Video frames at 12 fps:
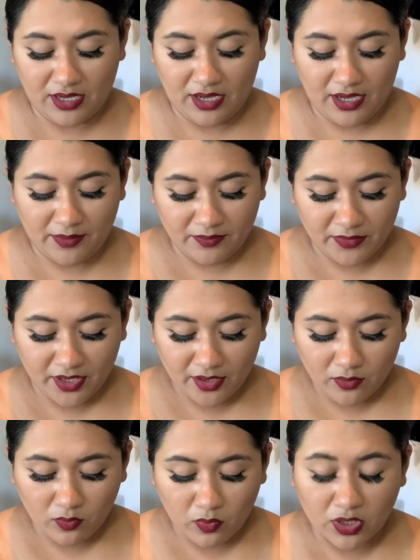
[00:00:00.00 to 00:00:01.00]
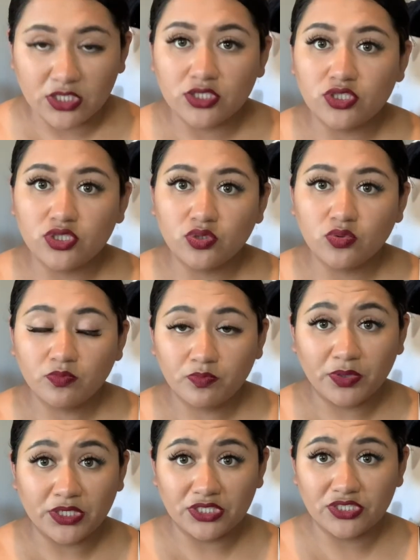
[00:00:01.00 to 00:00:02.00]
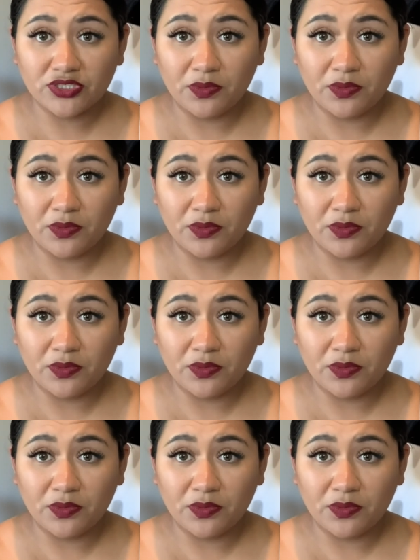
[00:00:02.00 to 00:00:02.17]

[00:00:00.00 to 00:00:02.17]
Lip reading: I'm not one to push